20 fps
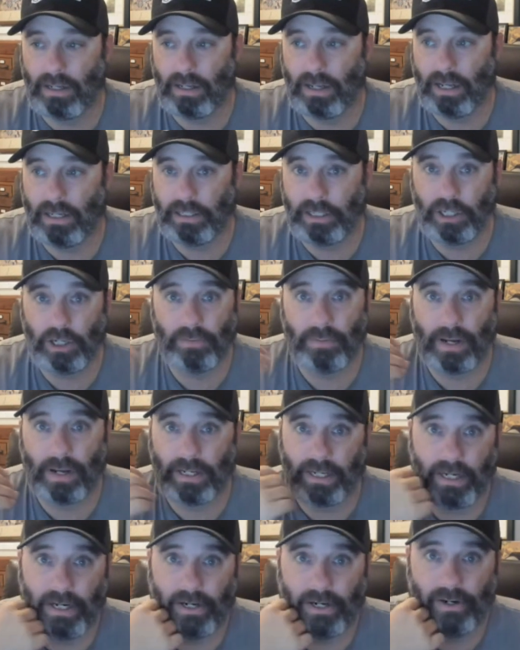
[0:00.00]
and year by
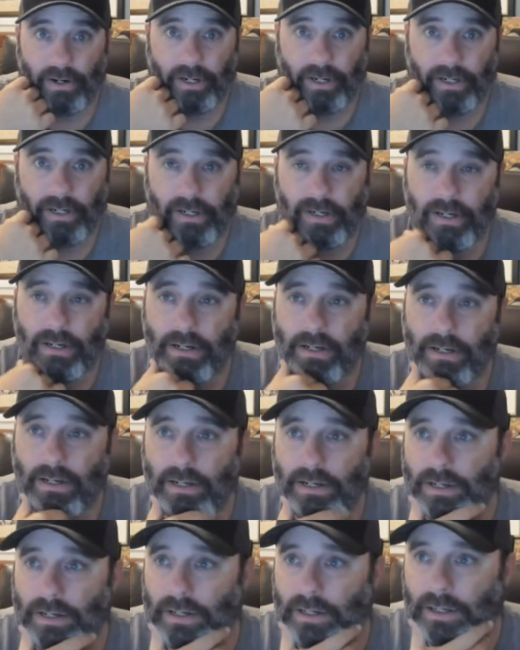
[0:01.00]
year. And,
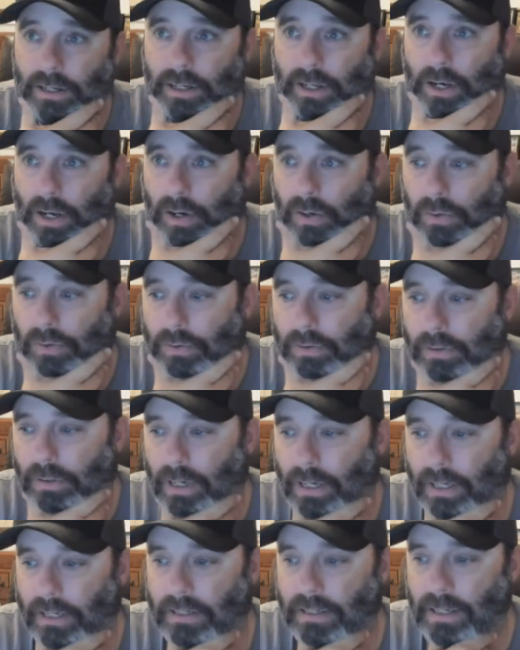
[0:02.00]
you know,
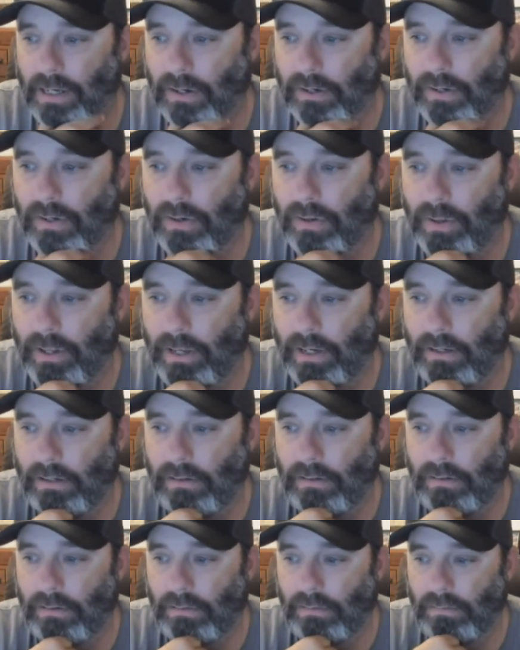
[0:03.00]
I could tell you that,
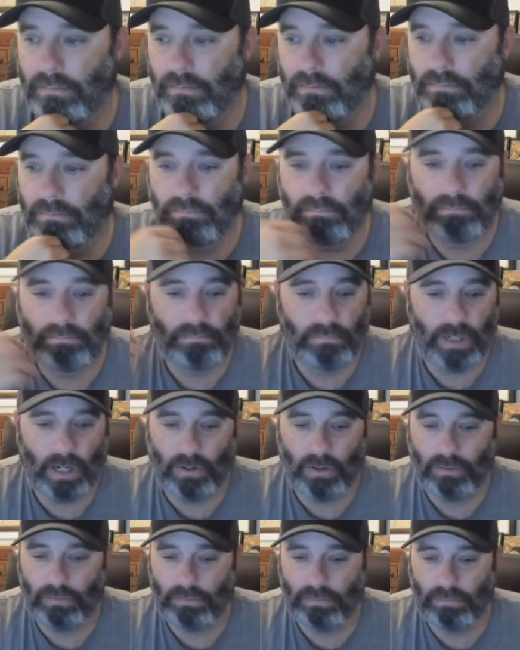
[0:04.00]
you
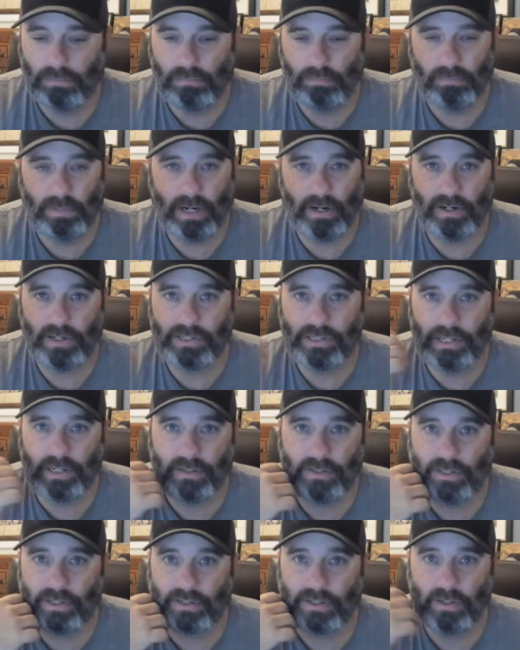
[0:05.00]
know, Maris
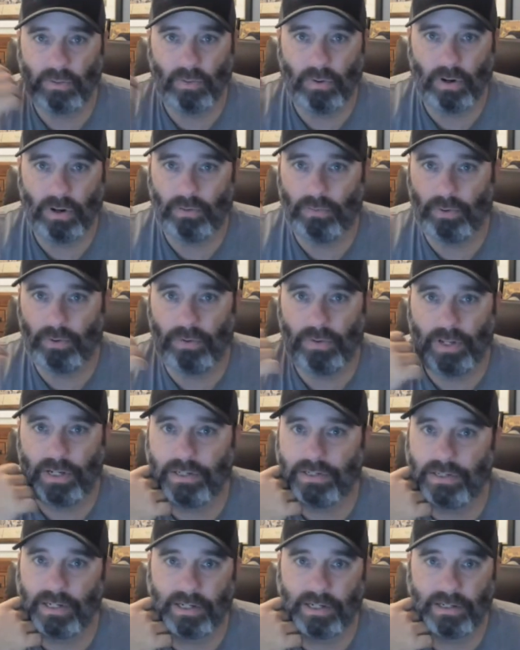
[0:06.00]
hit 61, Ruth
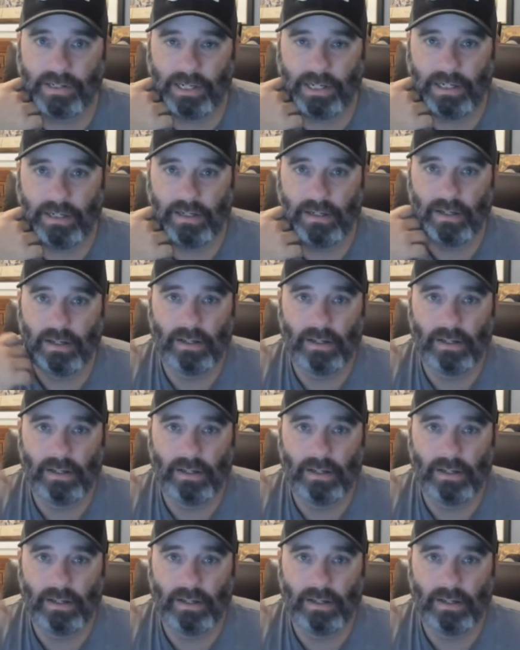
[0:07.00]
hit 60,